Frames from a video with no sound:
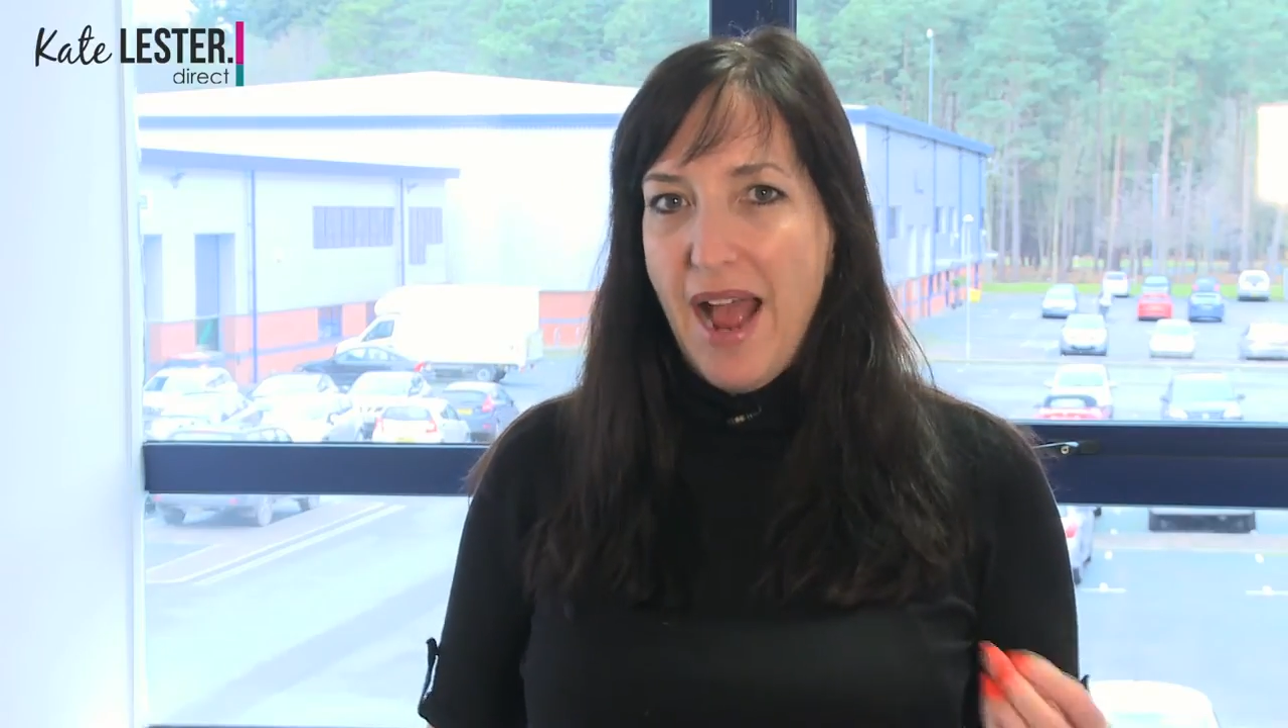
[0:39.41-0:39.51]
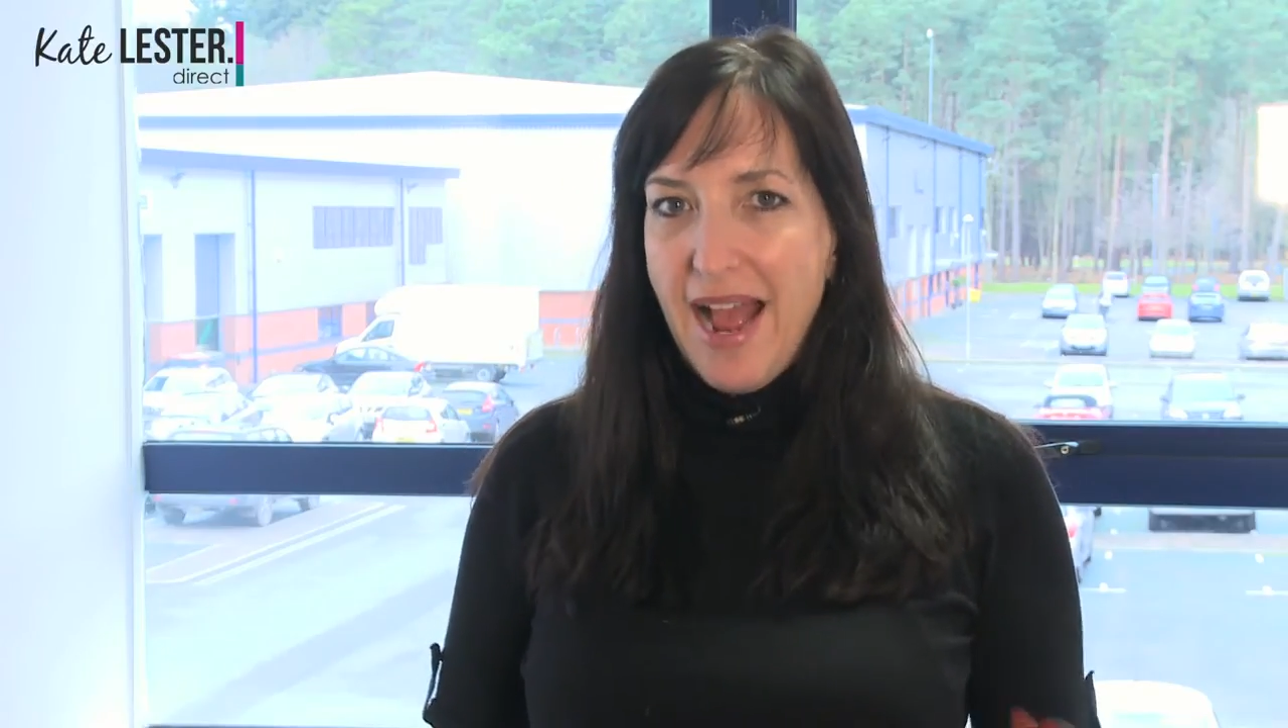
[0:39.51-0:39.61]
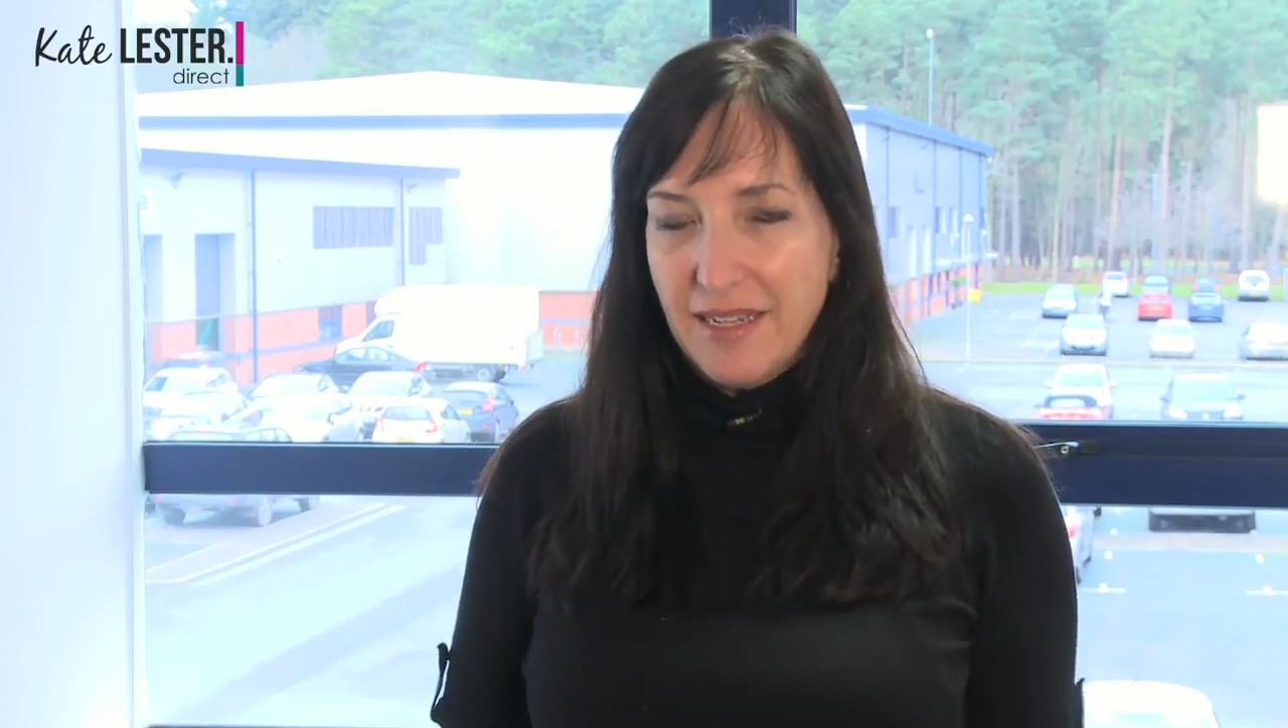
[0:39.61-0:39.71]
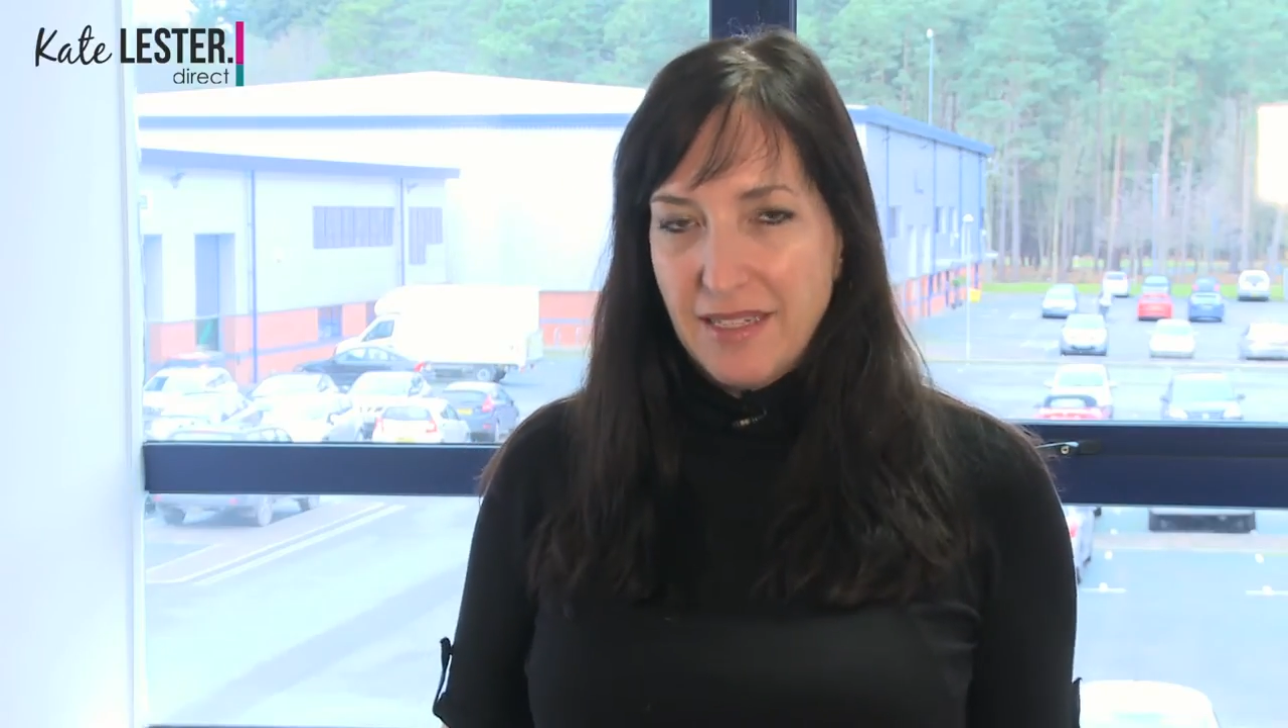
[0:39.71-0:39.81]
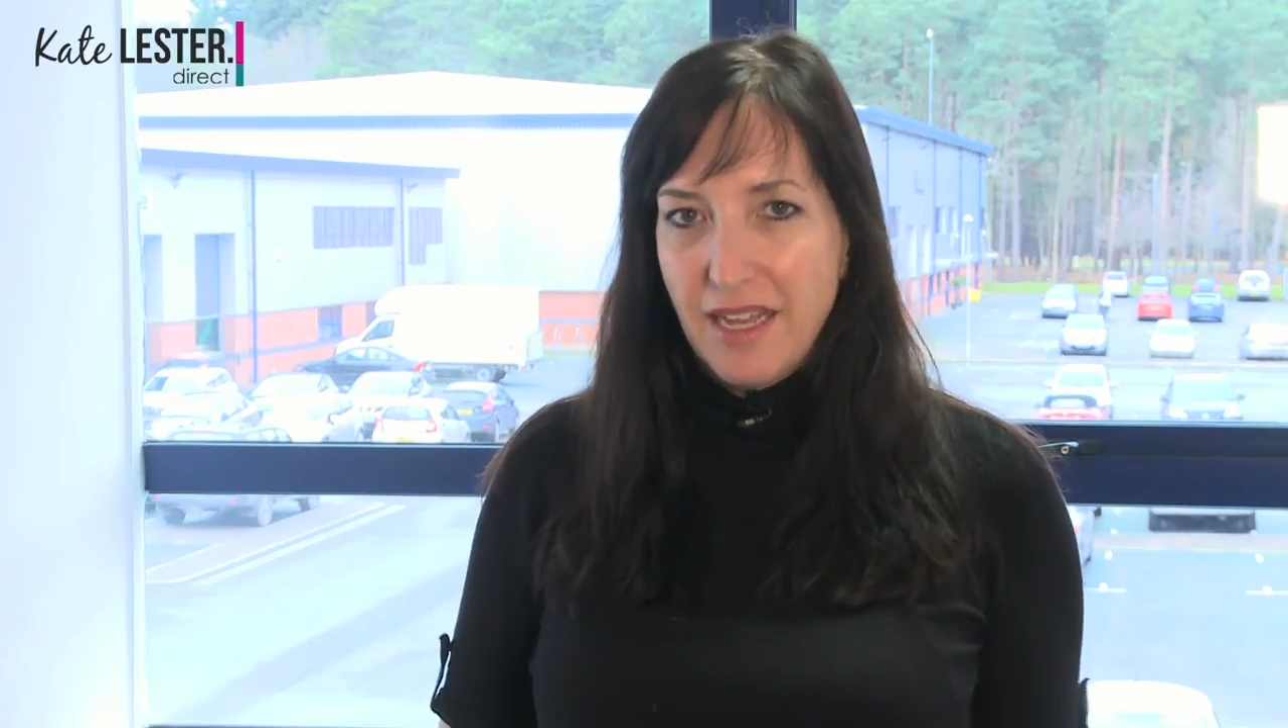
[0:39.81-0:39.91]

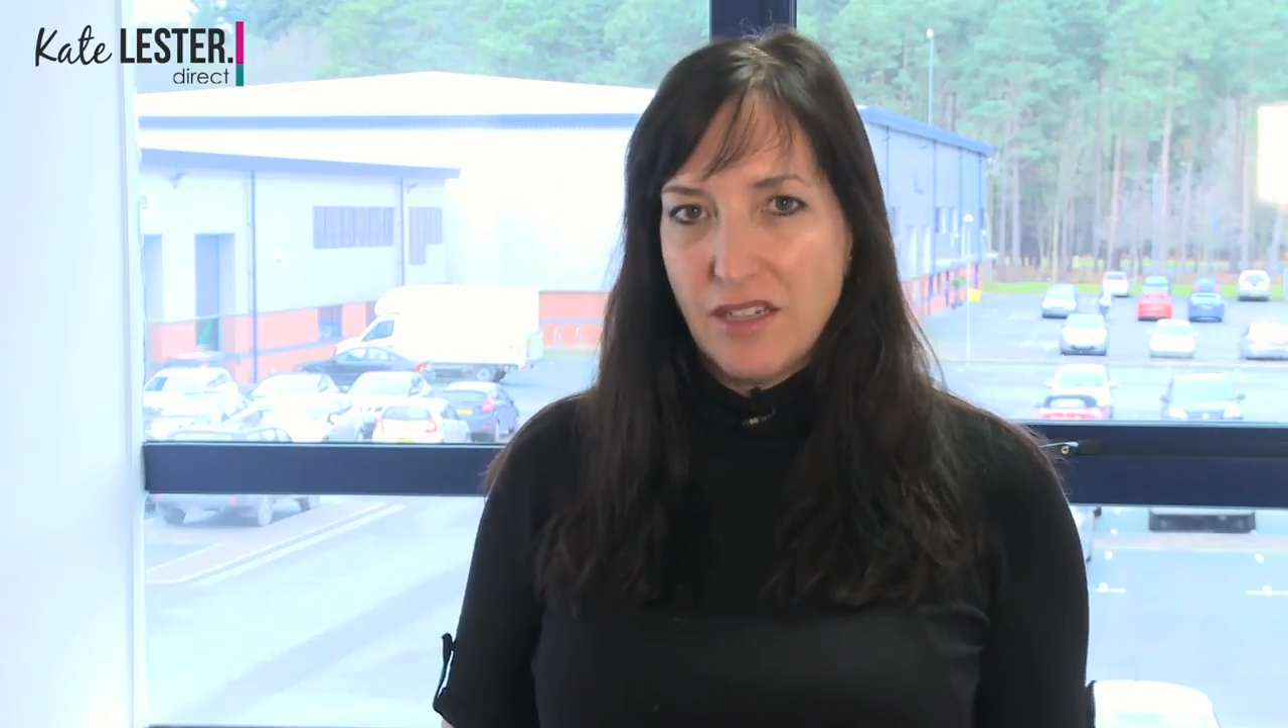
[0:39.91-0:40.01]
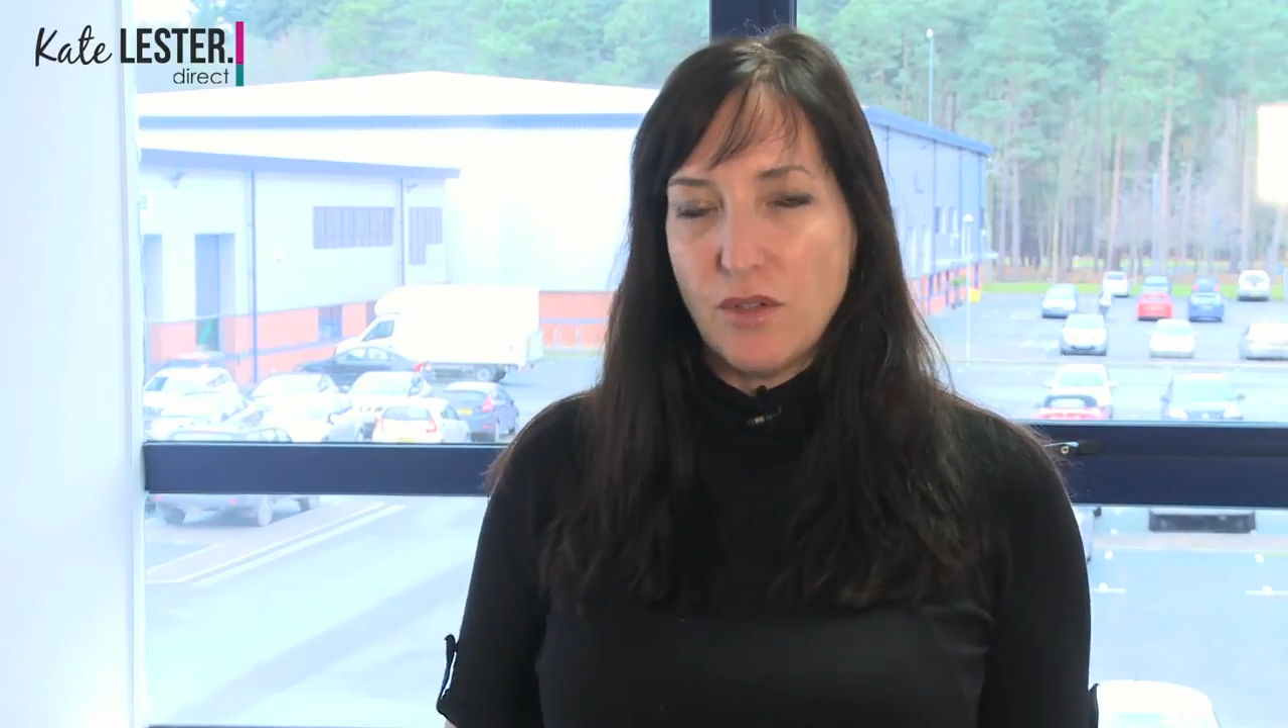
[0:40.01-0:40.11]
asset